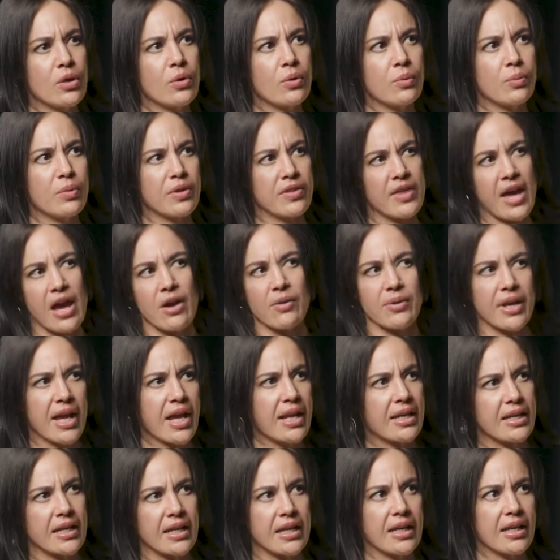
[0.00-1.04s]
without
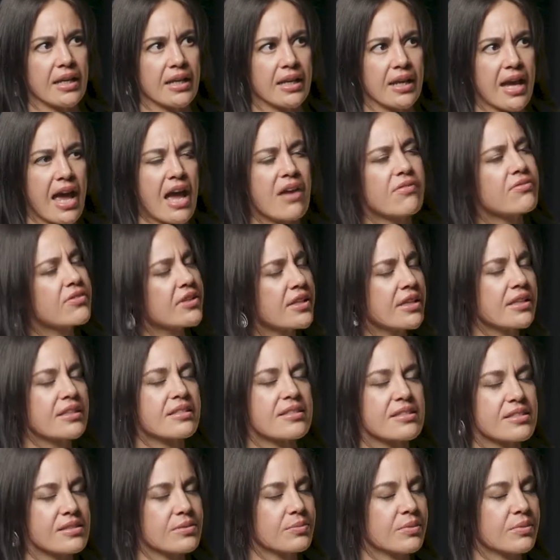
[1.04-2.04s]
any evidence,